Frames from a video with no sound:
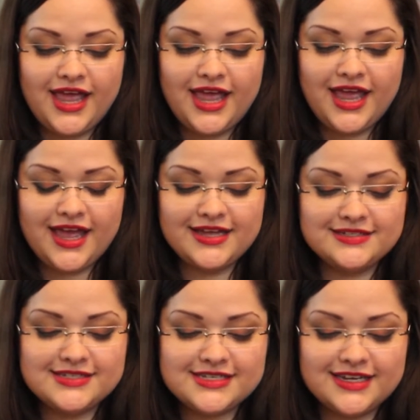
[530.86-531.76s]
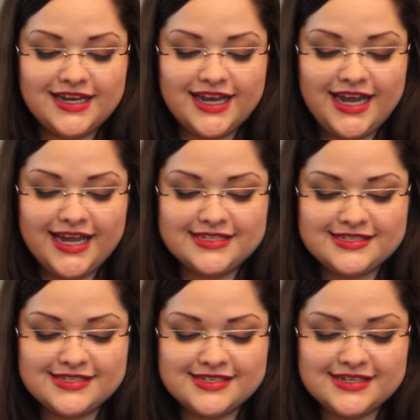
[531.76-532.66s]
And
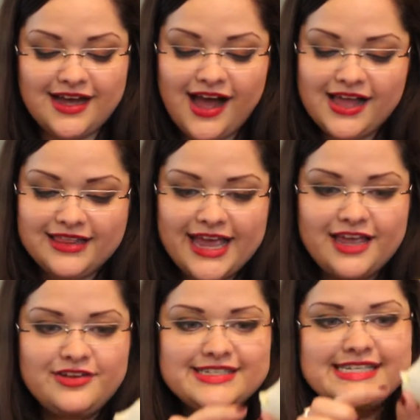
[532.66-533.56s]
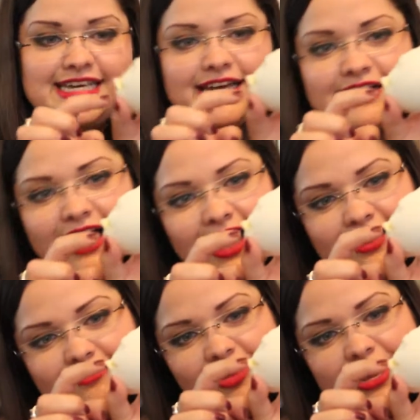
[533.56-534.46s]
it's got, like, you can see it
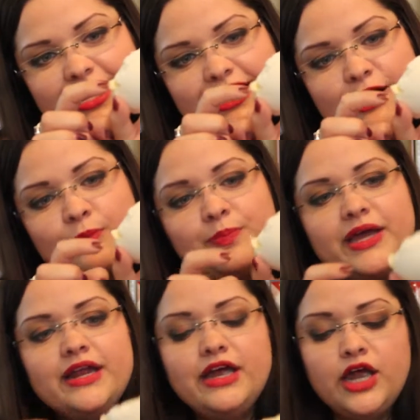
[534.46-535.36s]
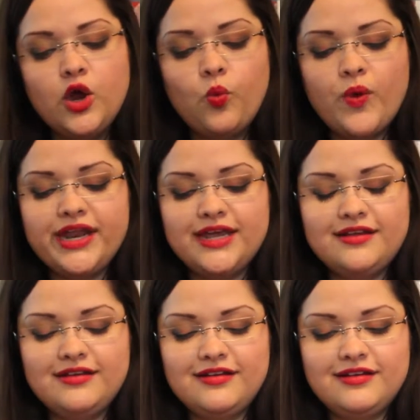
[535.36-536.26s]
kind of right here, but
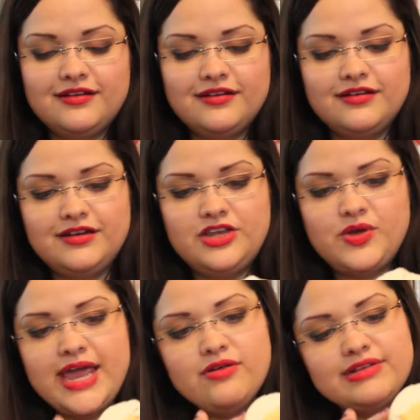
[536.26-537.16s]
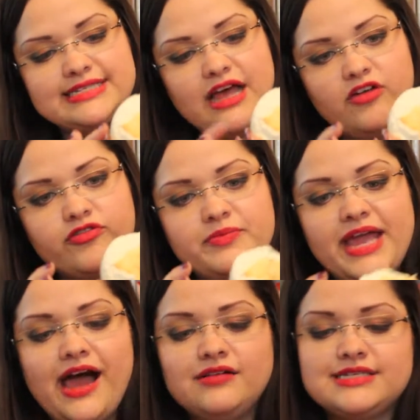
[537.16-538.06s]
when you can't really tell from
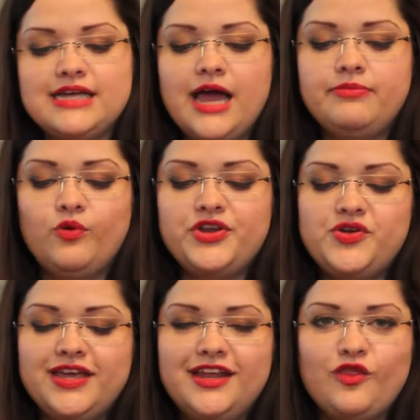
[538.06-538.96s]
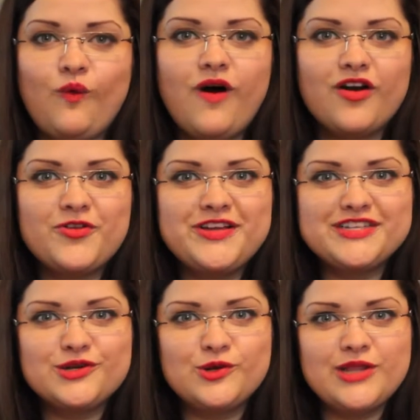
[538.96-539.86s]
the outside, but when you get it in the water,
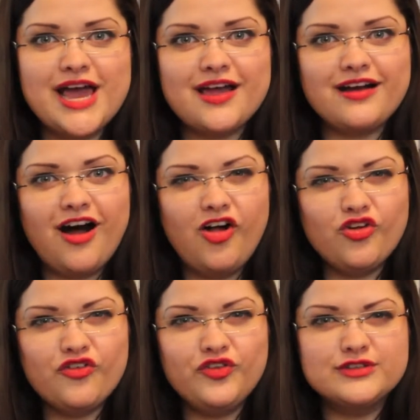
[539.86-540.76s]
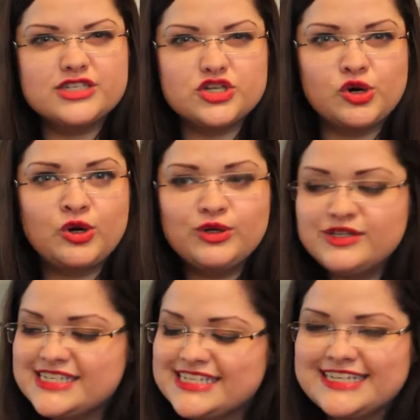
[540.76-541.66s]
these little like colorful
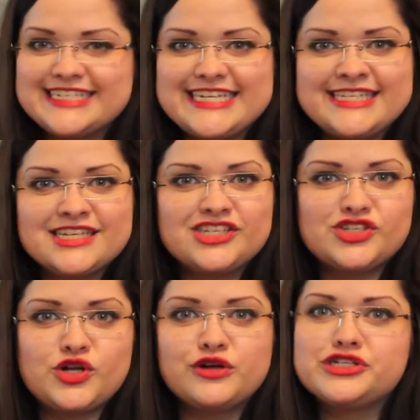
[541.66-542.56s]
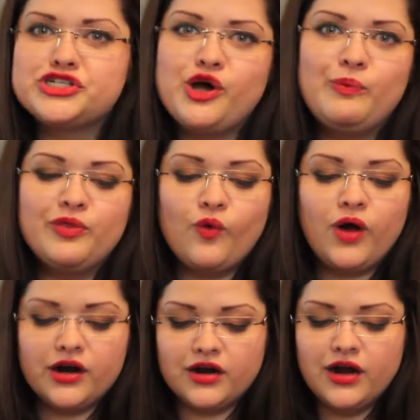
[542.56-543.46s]
circles, these little discs start to show up in the
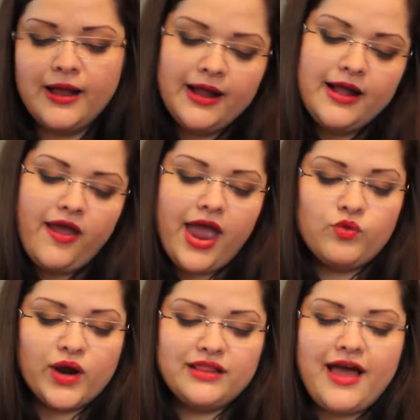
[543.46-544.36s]
water. And what I